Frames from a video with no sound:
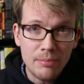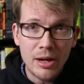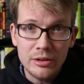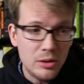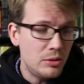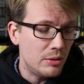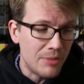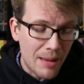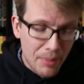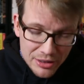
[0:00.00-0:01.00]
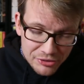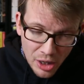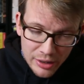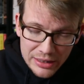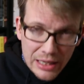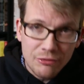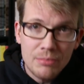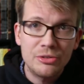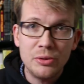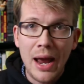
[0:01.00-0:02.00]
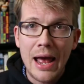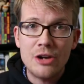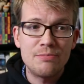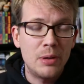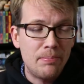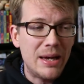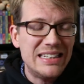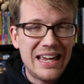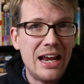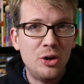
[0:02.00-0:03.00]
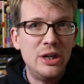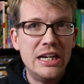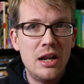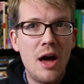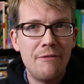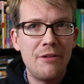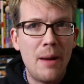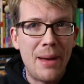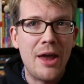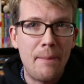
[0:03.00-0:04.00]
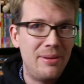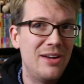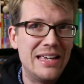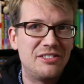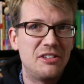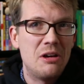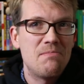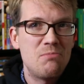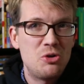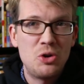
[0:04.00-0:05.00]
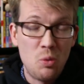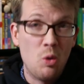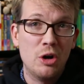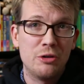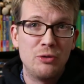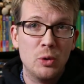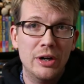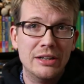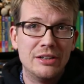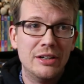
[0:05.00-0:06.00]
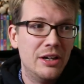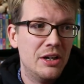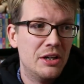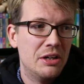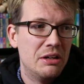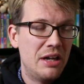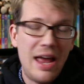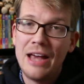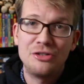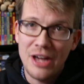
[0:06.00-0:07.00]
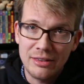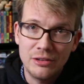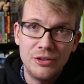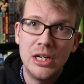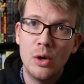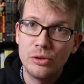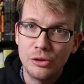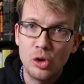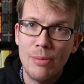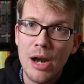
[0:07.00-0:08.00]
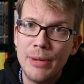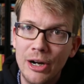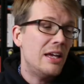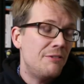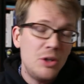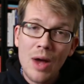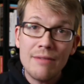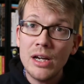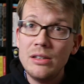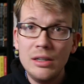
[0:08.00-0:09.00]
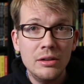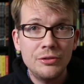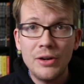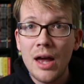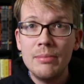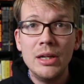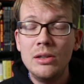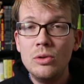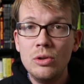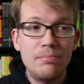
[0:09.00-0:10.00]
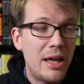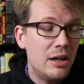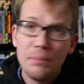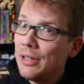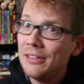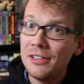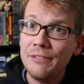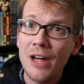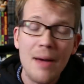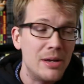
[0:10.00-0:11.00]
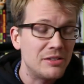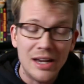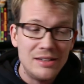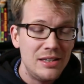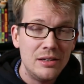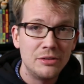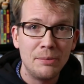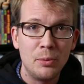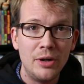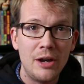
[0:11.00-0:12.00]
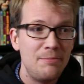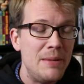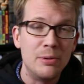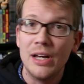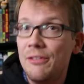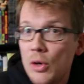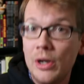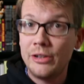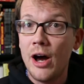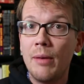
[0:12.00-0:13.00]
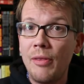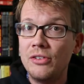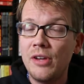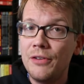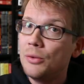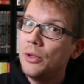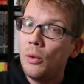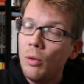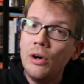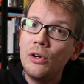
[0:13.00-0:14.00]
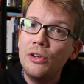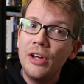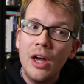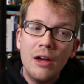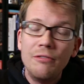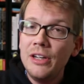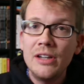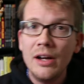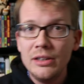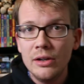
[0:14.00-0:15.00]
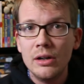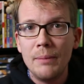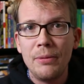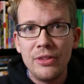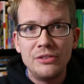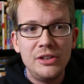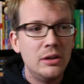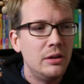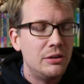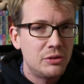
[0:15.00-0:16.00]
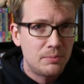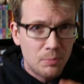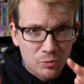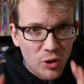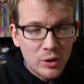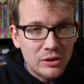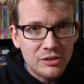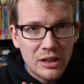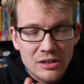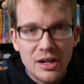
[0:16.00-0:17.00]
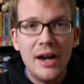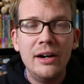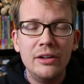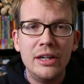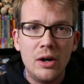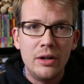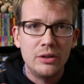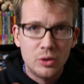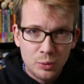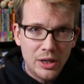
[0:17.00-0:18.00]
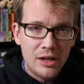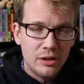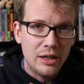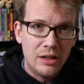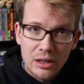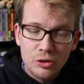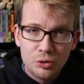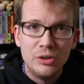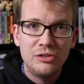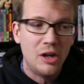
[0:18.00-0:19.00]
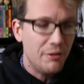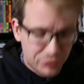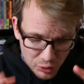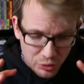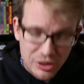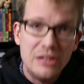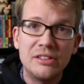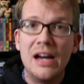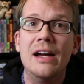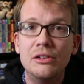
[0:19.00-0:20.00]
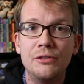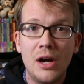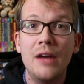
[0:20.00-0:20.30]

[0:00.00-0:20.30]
a better YouTube, not by starting it from scratch, but by caring enough about a place to work for it. Hashtag this video is also about America. If you have ideas for how to make YouTube better, please leave comments. Ideas are born out of people. And if you want to talk about this stuff in the real world, VidCon Europe this year is focused entirely on creator and industry stuff. So these kinds of